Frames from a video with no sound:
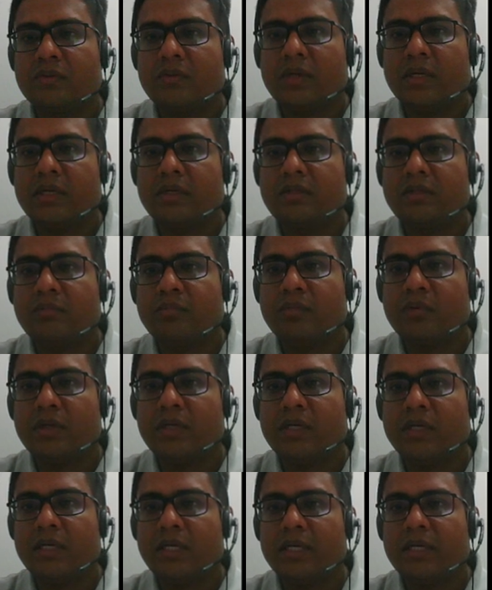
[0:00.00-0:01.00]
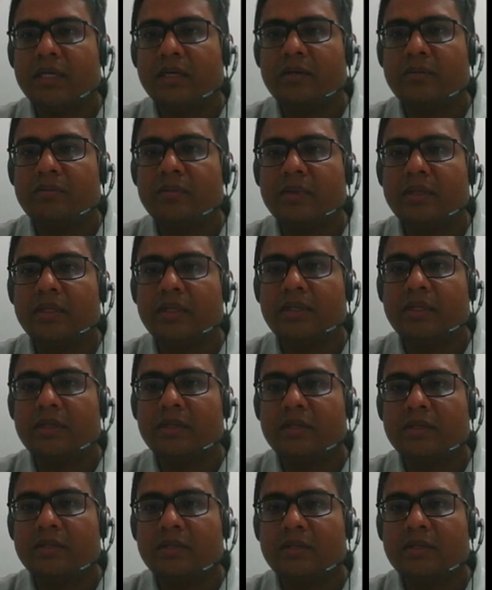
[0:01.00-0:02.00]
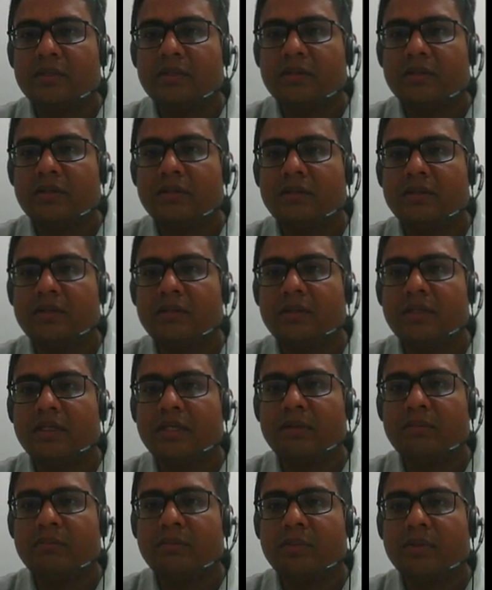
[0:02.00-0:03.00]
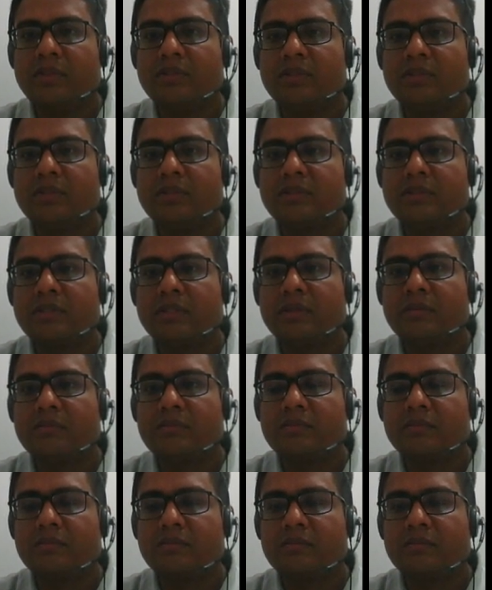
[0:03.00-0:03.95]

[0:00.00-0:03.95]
at the point A and B, the temperature is same.